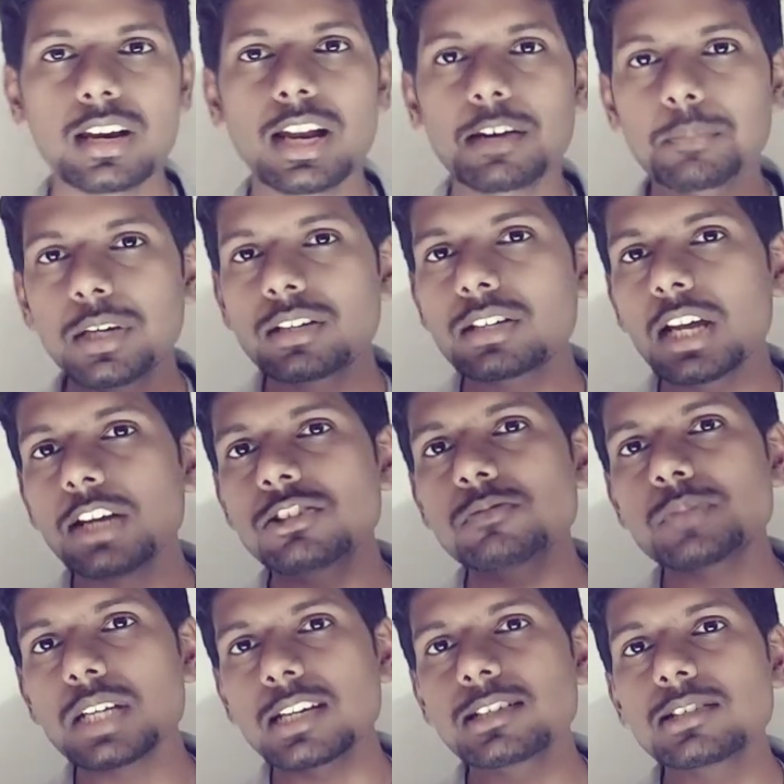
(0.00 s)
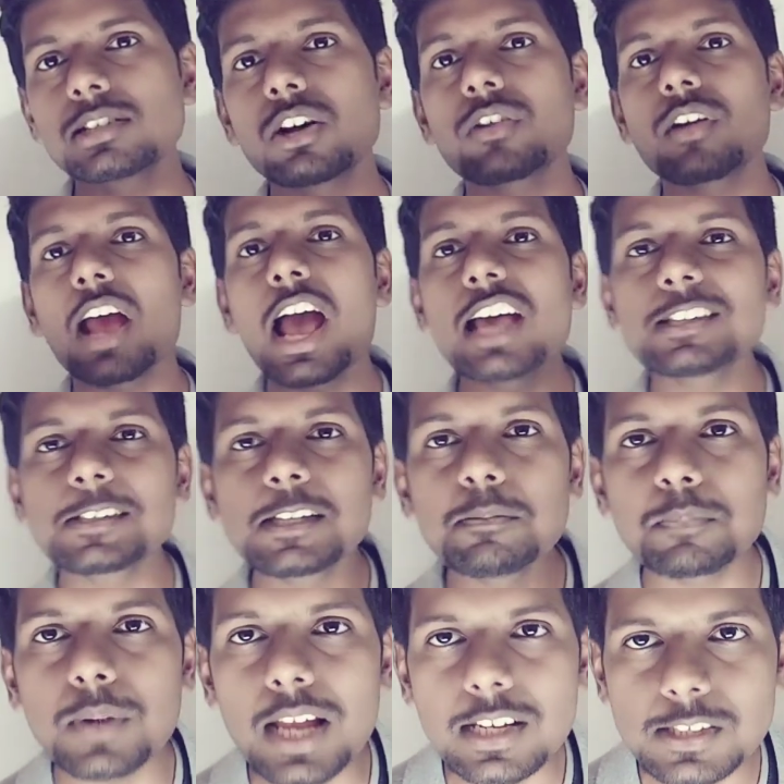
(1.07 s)
Let me try to break it down as
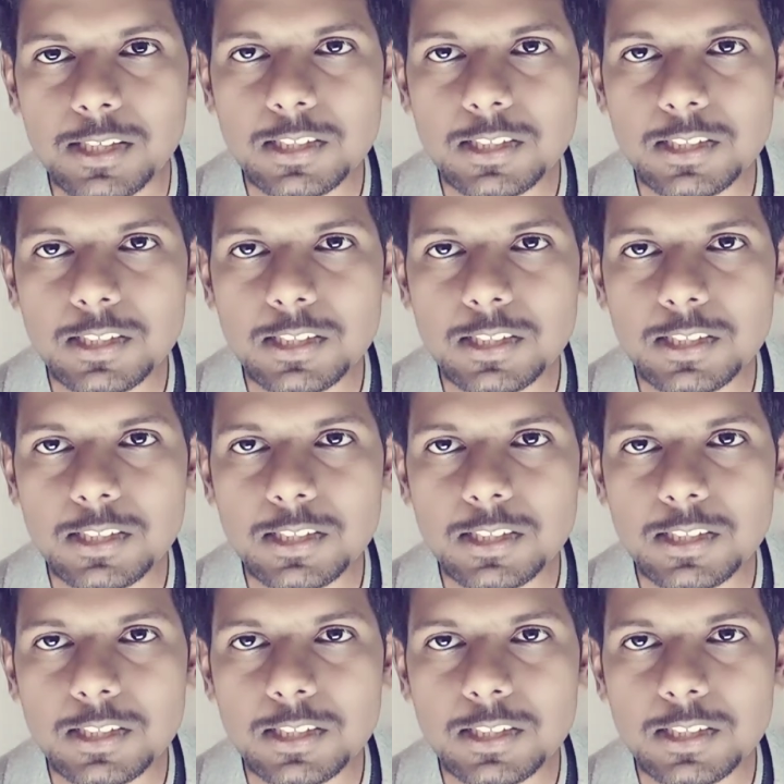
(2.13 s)
simple as